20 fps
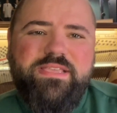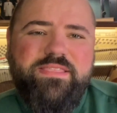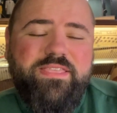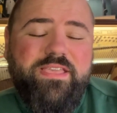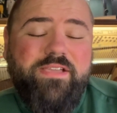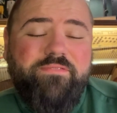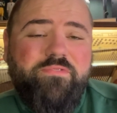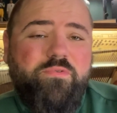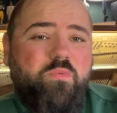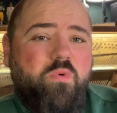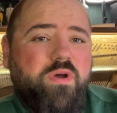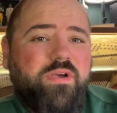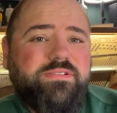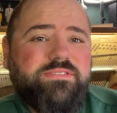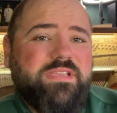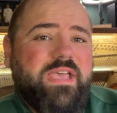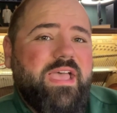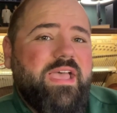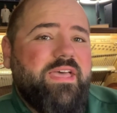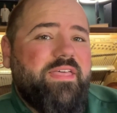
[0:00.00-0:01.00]
I think, of
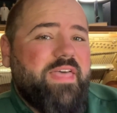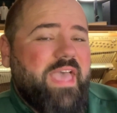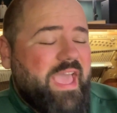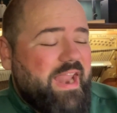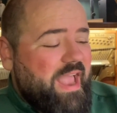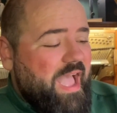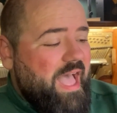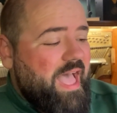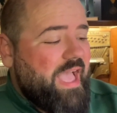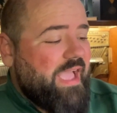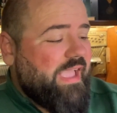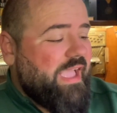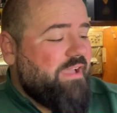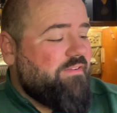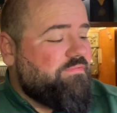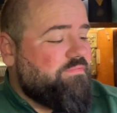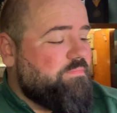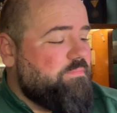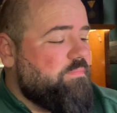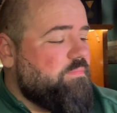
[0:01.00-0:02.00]
awards that I have